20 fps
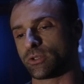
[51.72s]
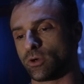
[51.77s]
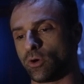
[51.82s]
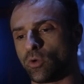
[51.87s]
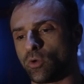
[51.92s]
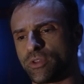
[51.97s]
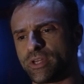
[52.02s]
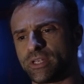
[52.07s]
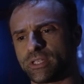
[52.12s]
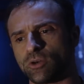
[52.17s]
So
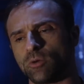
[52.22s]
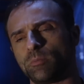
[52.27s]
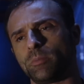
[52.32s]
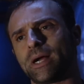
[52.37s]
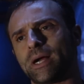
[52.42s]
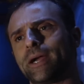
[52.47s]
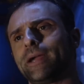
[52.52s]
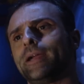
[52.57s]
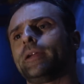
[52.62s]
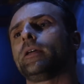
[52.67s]
all these
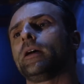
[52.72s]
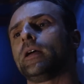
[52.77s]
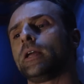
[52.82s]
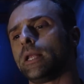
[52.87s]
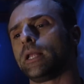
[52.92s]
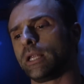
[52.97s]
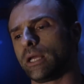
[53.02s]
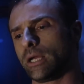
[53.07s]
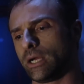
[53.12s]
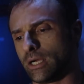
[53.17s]
combined
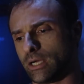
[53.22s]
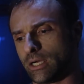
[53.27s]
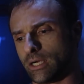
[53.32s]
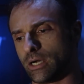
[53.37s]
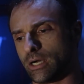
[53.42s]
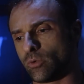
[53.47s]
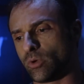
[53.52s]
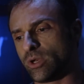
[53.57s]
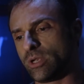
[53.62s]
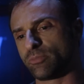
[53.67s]

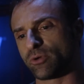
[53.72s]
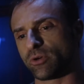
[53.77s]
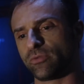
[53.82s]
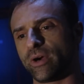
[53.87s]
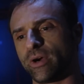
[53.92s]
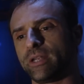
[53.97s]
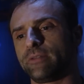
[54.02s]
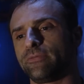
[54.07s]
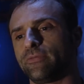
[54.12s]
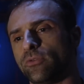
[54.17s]
really
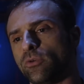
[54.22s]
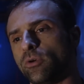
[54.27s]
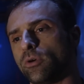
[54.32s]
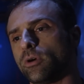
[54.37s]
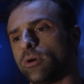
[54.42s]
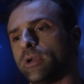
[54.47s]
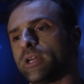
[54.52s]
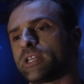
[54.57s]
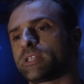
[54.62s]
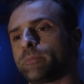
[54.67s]
provide
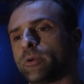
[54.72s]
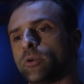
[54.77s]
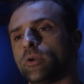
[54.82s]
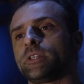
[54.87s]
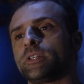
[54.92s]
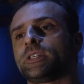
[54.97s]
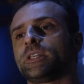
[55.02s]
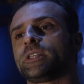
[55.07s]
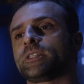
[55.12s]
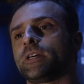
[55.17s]
for
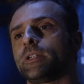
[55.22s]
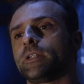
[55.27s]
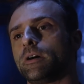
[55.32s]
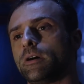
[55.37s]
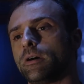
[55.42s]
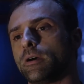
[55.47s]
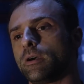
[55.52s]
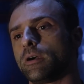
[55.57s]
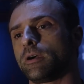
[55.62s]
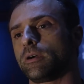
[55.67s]
experiences that
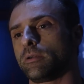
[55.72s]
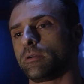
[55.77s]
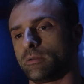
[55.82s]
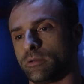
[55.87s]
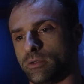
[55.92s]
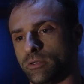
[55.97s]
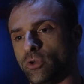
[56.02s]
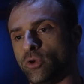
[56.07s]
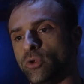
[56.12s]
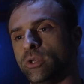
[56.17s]
are
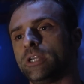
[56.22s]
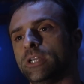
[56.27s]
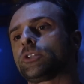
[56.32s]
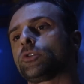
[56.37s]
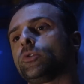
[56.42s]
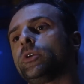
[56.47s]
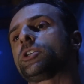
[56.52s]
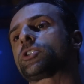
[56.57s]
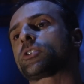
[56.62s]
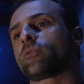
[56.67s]
unique
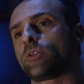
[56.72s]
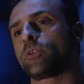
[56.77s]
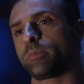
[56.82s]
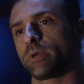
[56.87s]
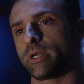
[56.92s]
to each of the